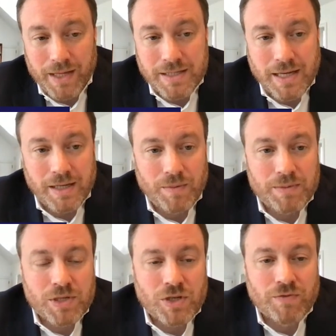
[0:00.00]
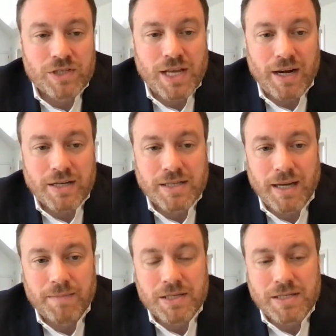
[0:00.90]
Instead, we sort of set our
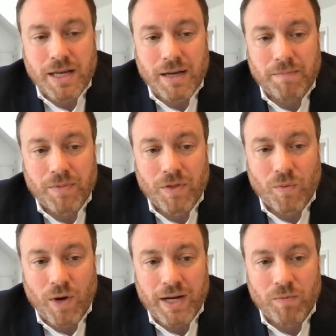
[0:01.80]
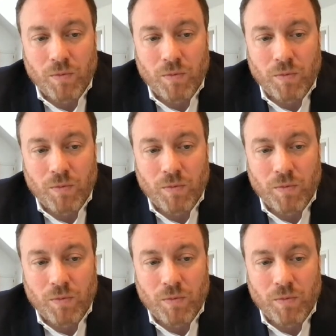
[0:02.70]
time to set up the right,